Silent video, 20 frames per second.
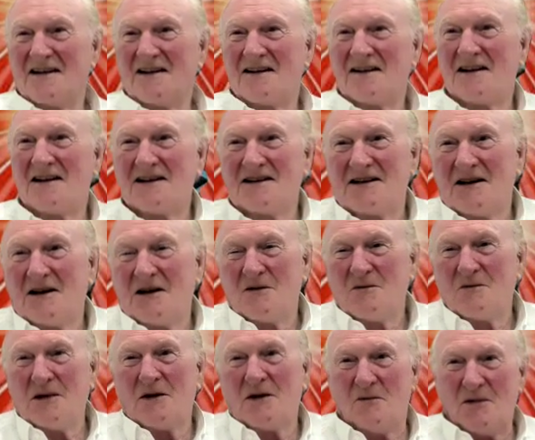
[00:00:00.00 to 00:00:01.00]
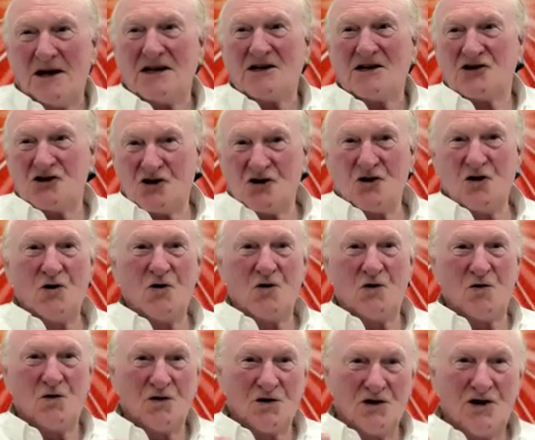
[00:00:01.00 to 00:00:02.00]
But it means
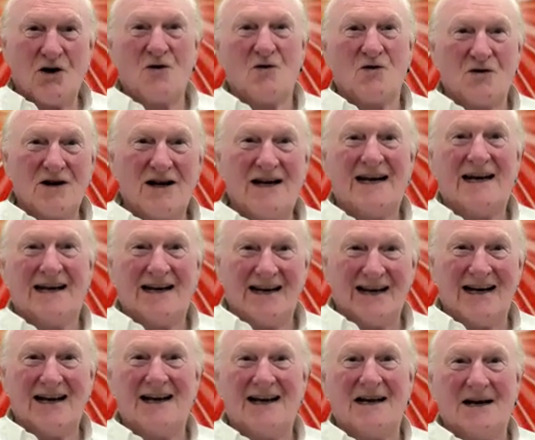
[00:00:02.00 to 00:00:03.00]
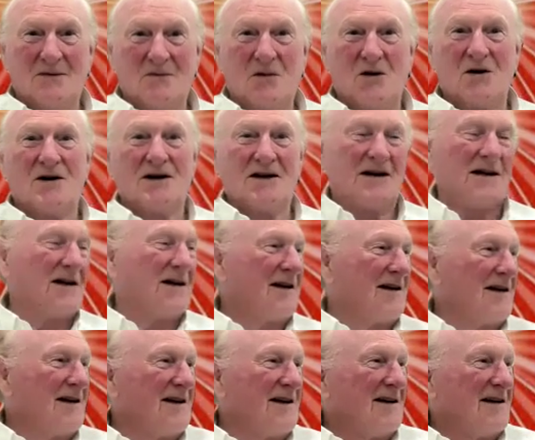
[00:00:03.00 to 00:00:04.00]
you don't need anybody
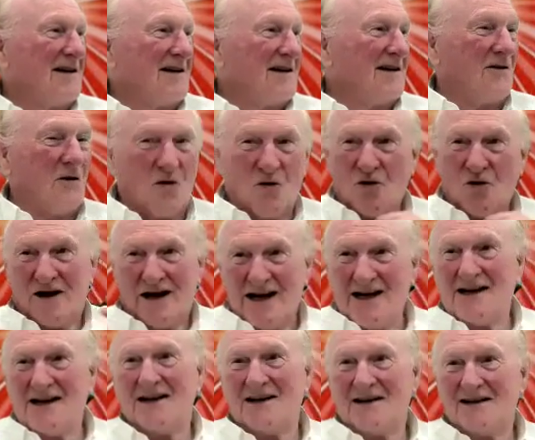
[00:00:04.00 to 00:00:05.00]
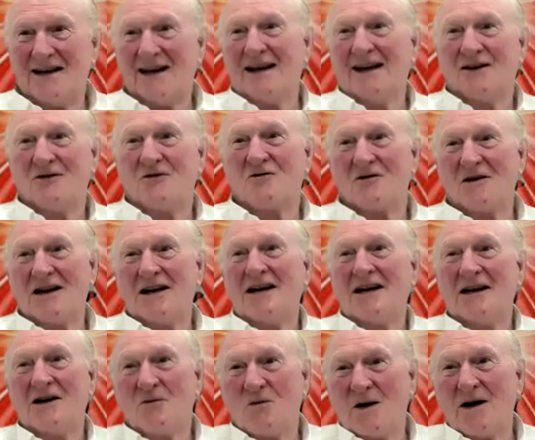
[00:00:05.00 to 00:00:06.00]
or anything or
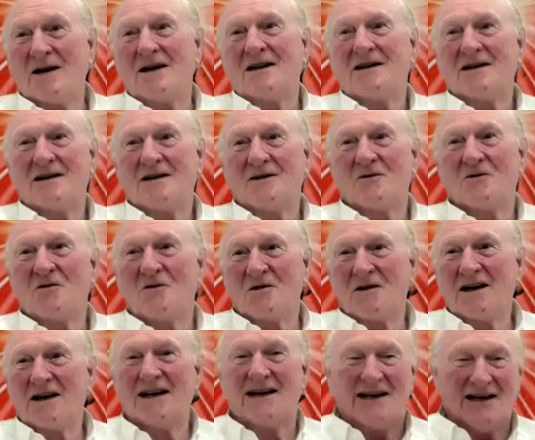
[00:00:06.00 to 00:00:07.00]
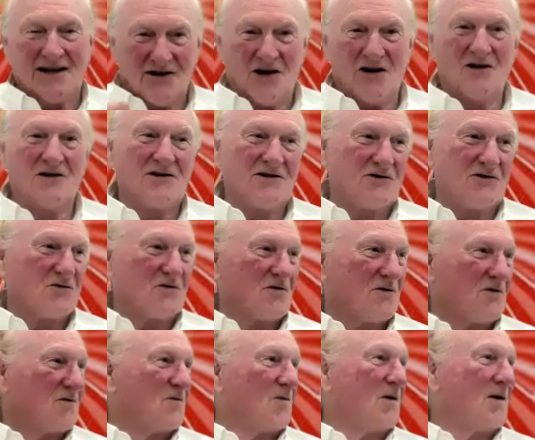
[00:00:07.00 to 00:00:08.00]
anyone or any knowledge
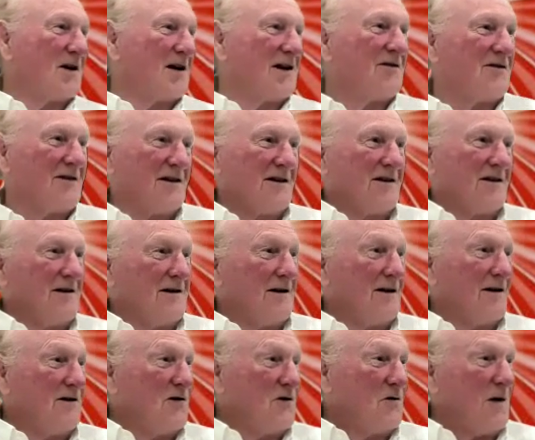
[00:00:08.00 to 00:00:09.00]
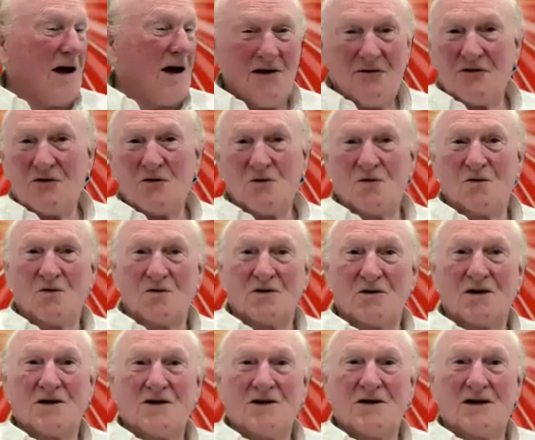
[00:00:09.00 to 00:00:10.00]
or whatever. You have it all, you
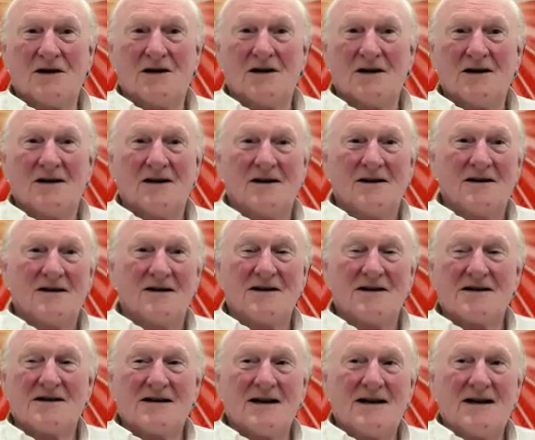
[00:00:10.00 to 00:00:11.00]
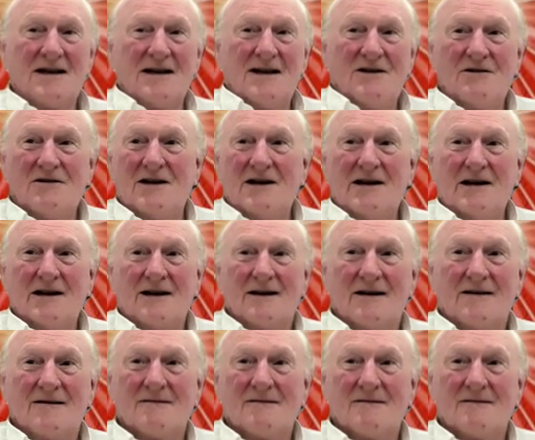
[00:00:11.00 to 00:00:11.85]
know. There's nothing you need.